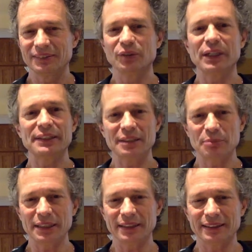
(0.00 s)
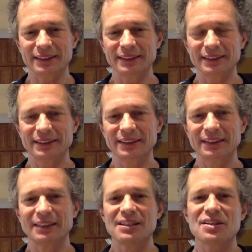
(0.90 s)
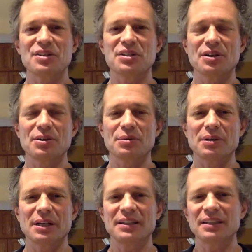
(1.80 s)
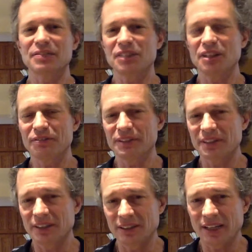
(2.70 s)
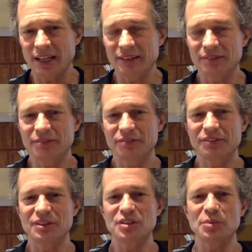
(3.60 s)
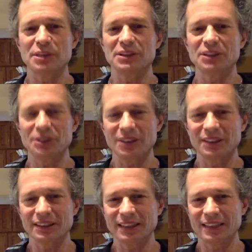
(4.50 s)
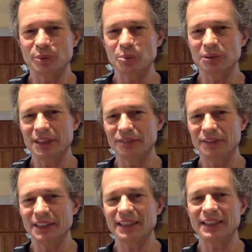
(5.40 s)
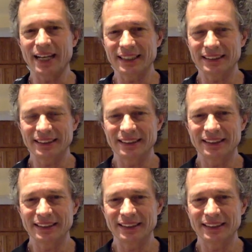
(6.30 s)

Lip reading: Granting beingness. So I think I've covered a lot for this one talk, and we will leave it at that.